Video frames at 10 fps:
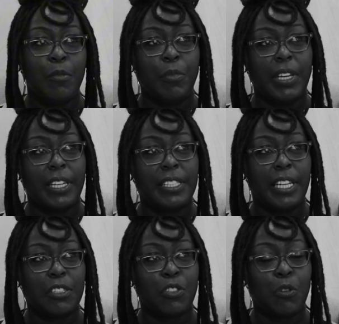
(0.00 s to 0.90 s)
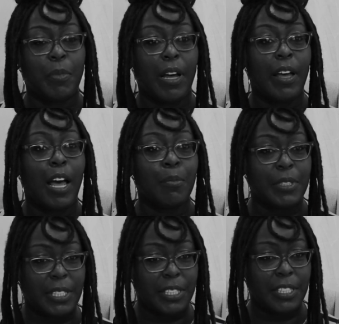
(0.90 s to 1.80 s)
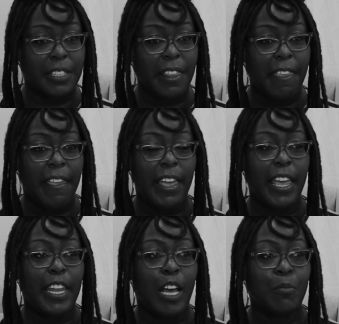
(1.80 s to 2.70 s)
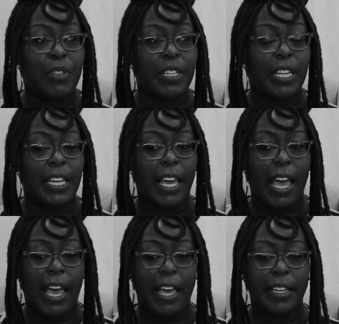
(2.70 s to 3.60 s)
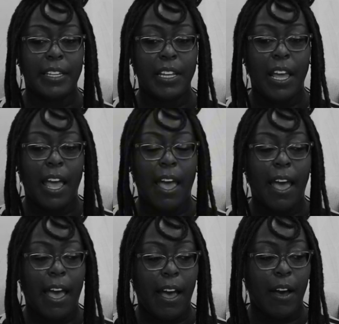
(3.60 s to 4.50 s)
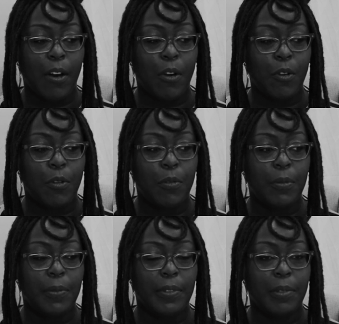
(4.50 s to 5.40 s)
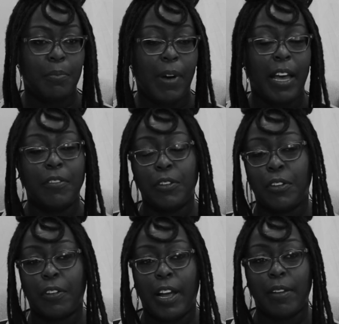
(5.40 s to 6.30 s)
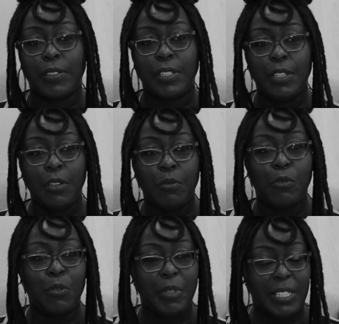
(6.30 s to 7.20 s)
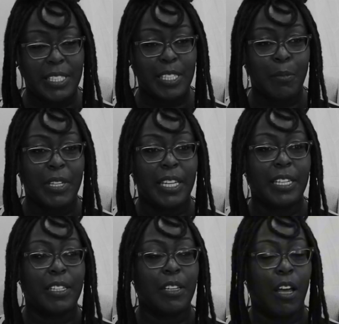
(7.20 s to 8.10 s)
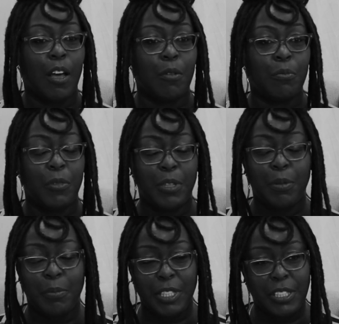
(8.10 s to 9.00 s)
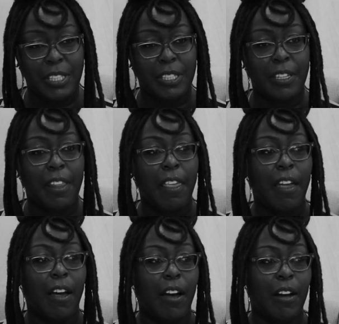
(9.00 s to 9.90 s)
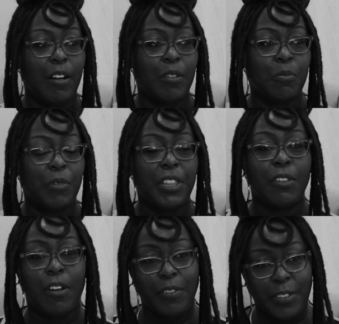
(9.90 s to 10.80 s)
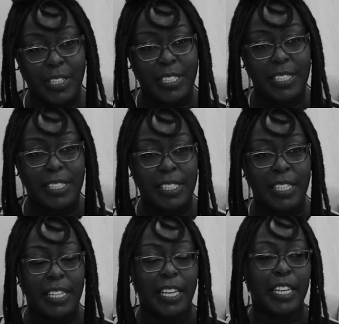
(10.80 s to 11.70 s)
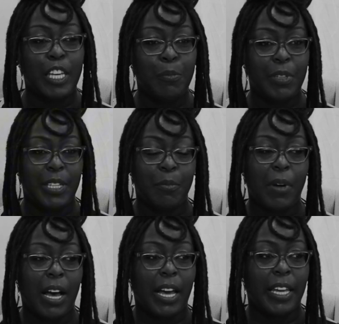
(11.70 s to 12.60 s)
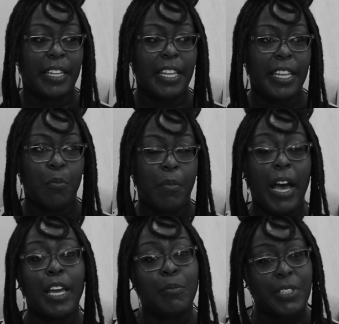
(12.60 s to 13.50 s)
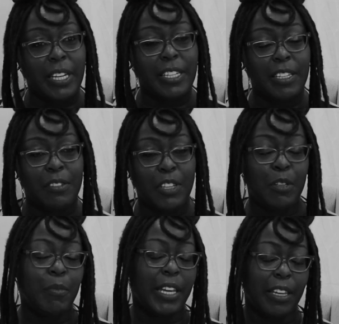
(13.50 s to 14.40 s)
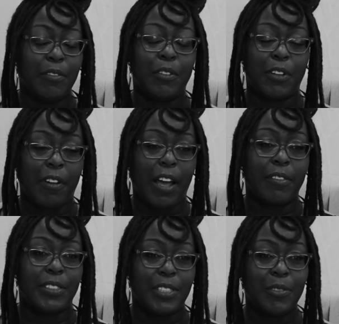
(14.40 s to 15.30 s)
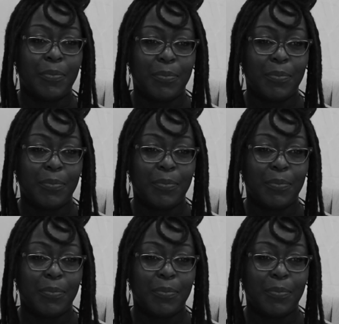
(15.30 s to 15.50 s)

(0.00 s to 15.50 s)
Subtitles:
being intentional about composition. And I'm looking at how my photographs will be disseminated with permission, with thoughtfulness, and keeping in mind my objective in making photographs.